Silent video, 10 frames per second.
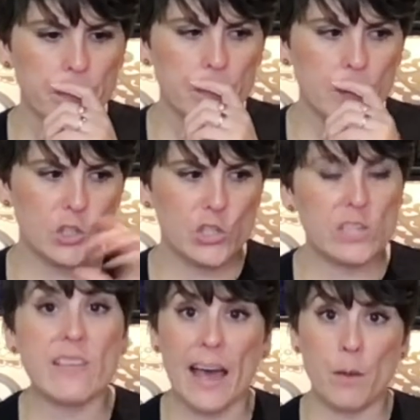
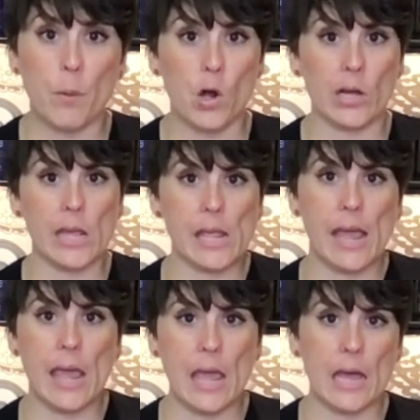she's at a party
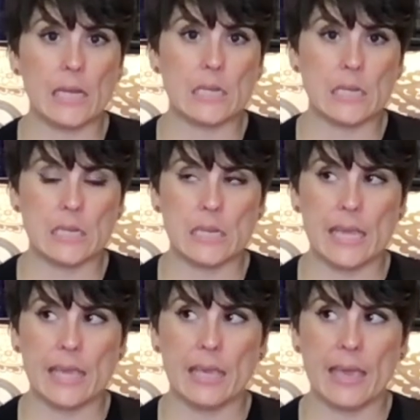and
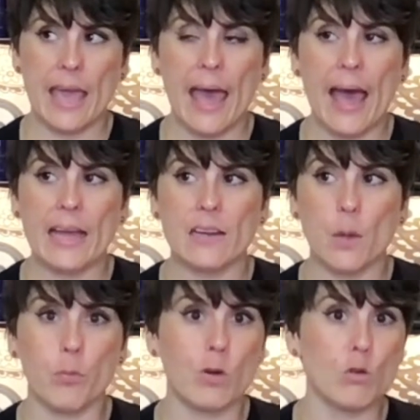Kat
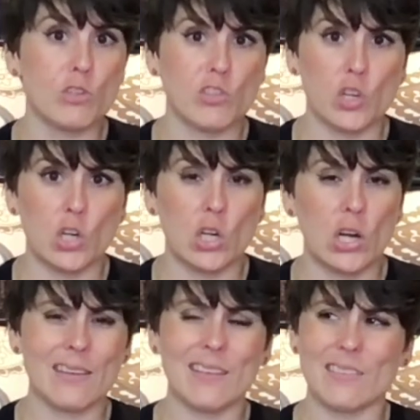approaches
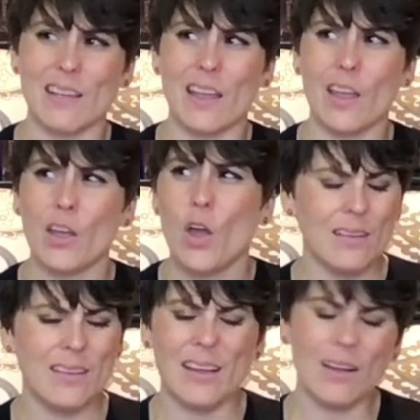her, is like,
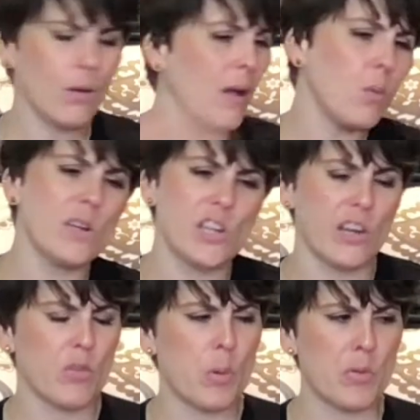I wish I could
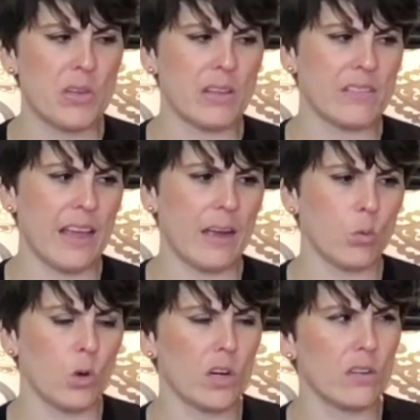remember the exact
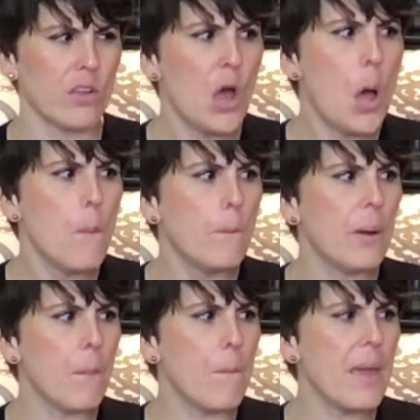words,
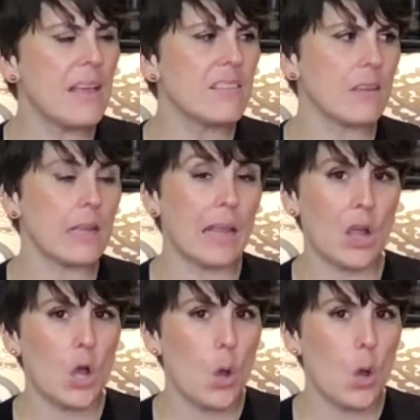but basically like,